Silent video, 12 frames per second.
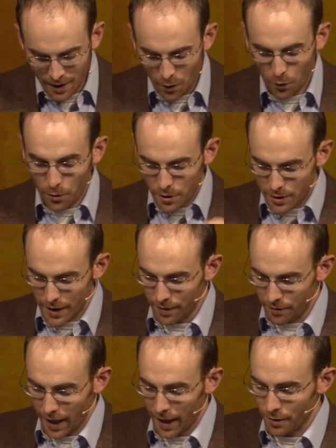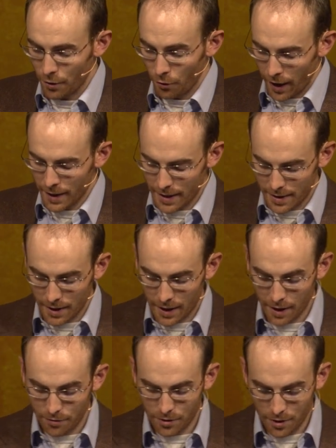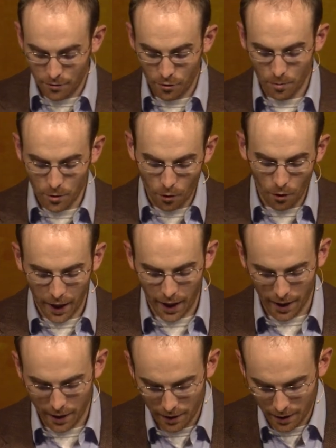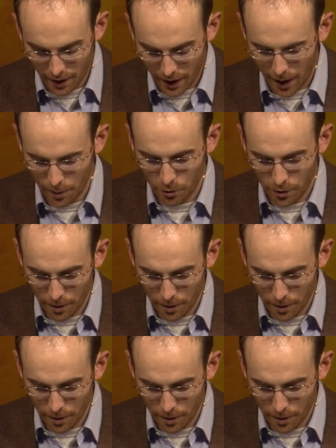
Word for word: We receive that grace as a gift from your hand and